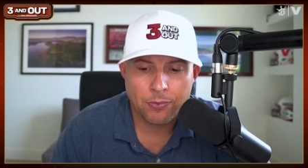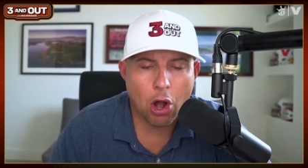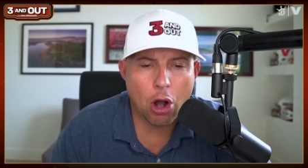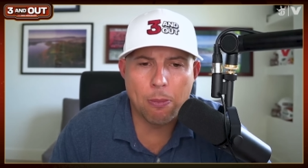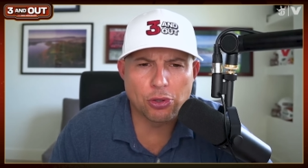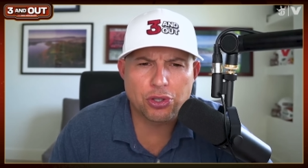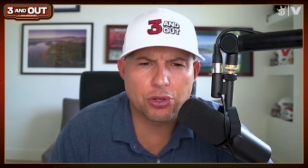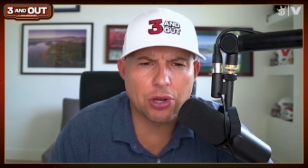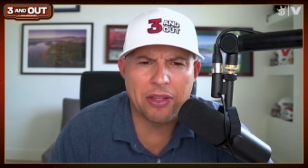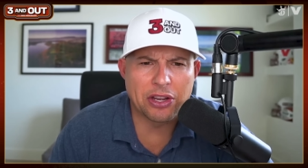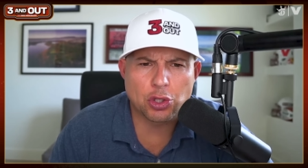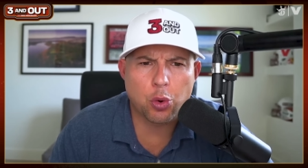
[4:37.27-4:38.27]
almost, I
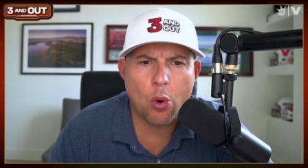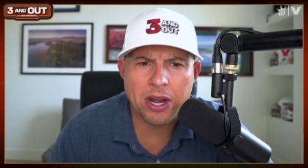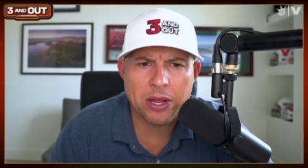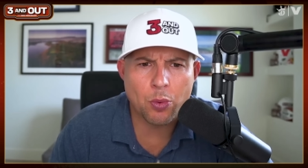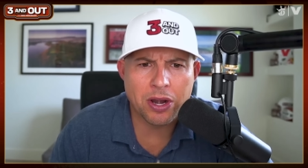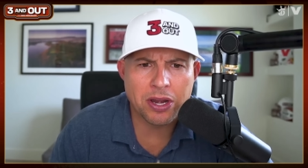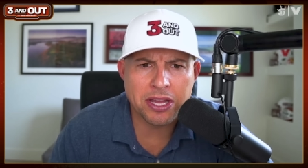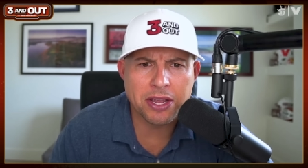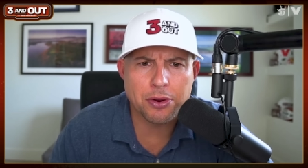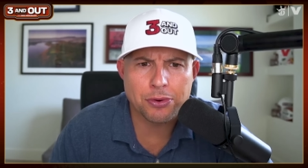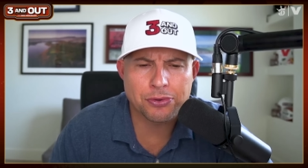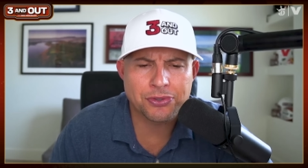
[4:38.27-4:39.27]
think, 21
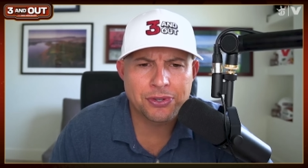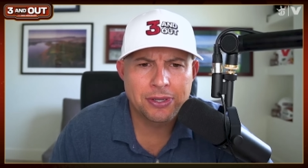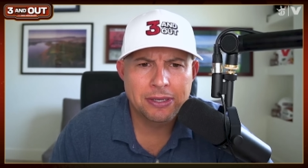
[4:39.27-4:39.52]
years,